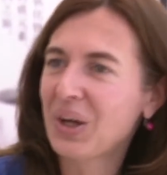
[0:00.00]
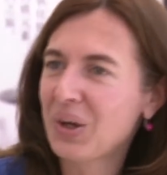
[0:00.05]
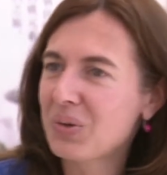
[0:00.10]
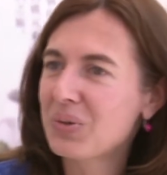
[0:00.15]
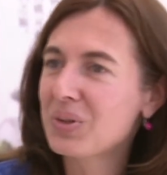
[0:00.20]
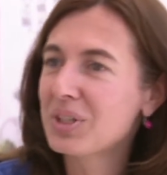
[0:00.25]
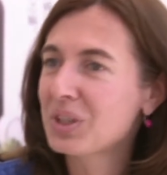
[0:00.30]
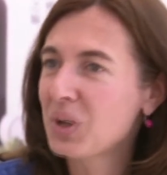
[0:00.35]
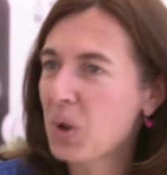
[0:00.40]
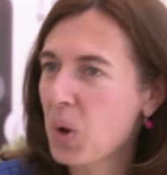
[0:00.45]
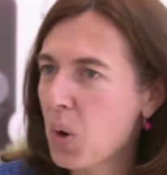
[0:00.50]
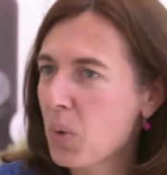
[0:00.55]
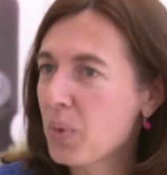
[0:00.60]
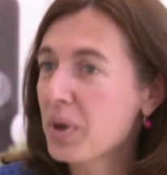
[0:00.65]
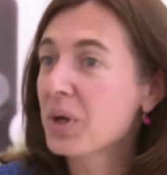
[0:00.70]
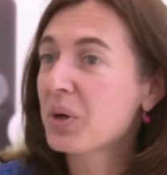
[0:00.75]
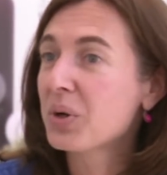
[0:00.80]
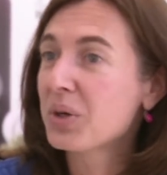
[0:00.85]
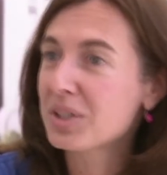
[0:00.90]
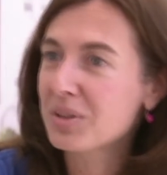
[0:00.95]
we know we
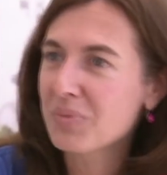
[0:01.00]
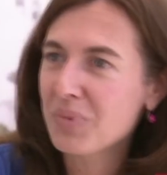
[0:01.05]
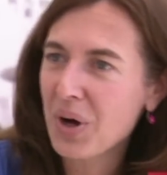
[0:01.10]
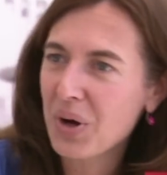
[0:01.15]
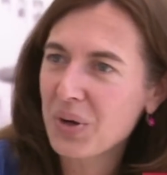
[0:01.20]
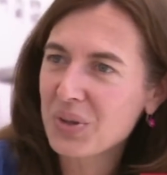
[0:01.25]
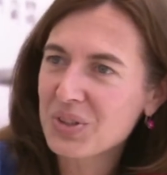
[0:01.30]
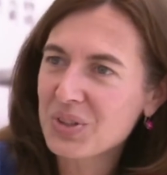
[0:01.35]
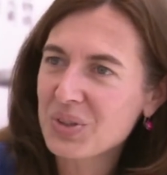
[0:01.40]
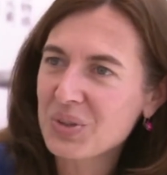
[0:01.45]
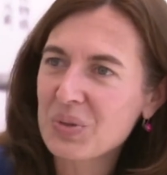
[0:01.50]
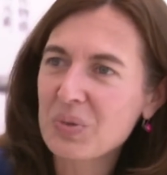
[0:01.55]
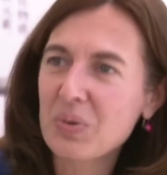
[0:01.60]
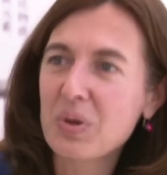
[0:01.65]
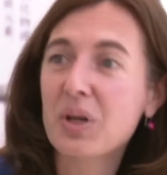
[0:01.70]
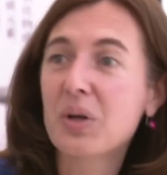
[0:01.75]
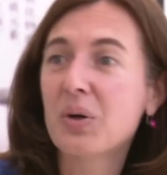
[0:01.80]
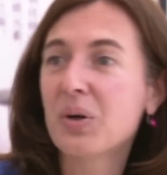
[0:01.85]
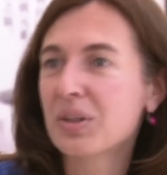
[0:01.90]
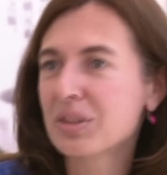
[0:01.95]
heard about you we
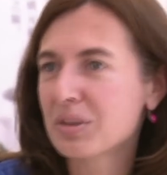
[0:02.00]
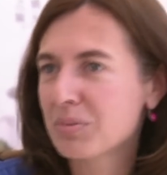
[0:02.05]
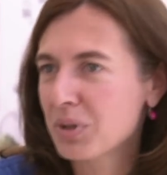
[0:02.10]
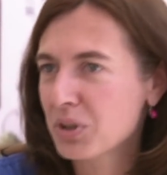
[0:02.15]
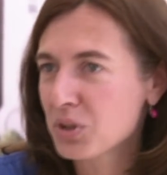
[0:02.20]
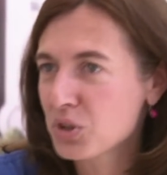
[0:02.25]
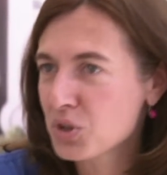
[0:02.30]
heard about